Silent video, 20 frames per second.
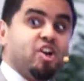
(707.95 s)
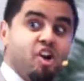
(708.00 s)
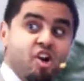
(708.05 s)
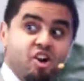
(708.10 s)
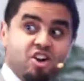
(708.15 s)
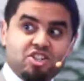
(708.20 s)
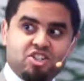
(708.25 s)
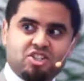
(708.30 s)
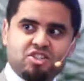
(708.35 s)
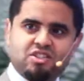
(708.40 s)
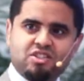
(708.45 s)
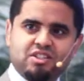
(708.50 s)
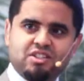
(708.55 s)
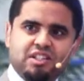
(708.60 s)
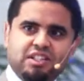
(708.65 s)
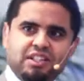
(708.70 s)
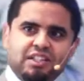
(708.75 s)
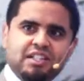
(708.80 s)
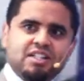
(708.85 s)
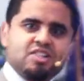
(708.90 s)
heart.
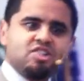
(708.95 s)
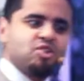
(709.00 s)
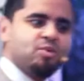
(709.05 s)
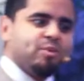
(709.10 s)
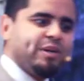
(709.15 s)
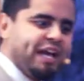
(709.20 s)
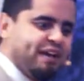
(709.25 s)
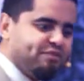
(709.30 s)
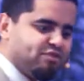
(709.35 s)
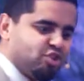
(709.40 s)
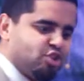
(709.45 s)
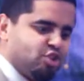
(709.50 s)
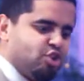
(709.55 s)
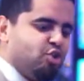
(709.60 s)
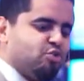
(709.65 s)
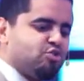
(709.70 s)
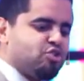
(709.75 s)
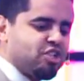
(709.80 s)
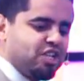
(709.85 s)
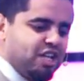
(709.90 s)
So we have to
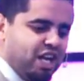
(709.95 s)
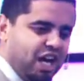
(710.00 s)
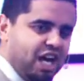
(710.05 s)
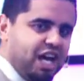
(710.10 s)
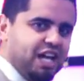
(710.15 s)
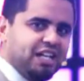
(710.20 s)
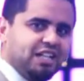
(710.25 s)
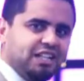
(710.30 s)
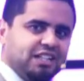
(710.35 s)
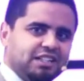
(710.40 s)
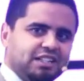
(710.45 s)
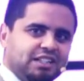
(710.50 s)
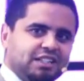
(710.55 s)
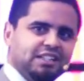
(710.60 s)
go to God.